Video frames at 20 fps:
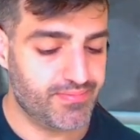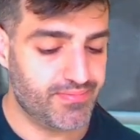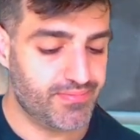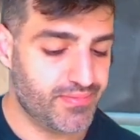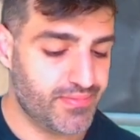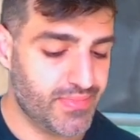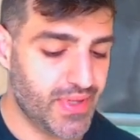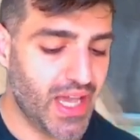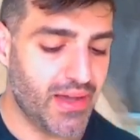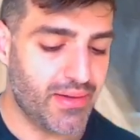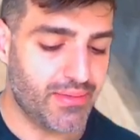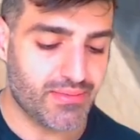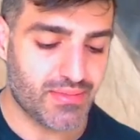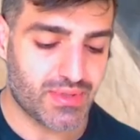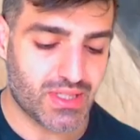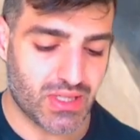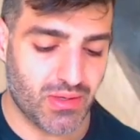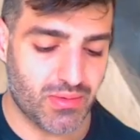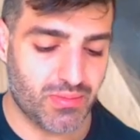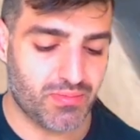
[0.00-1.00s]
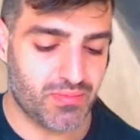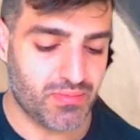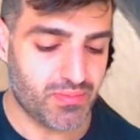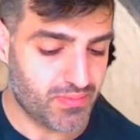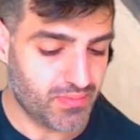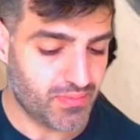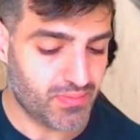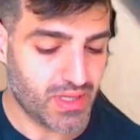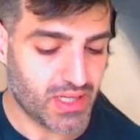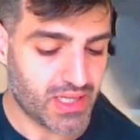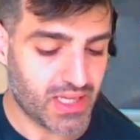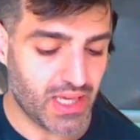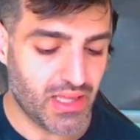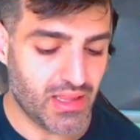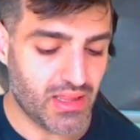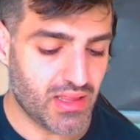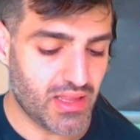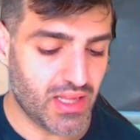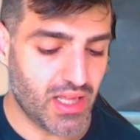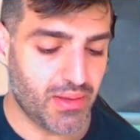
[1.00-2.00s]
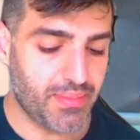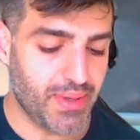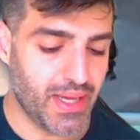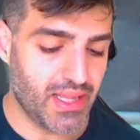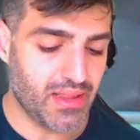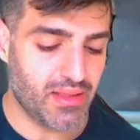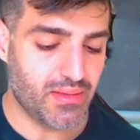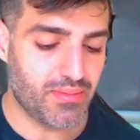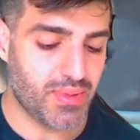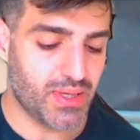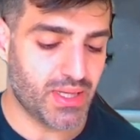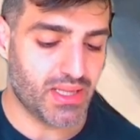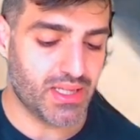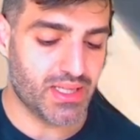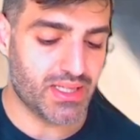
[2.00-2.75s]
Yeah, so again, not bad, but let's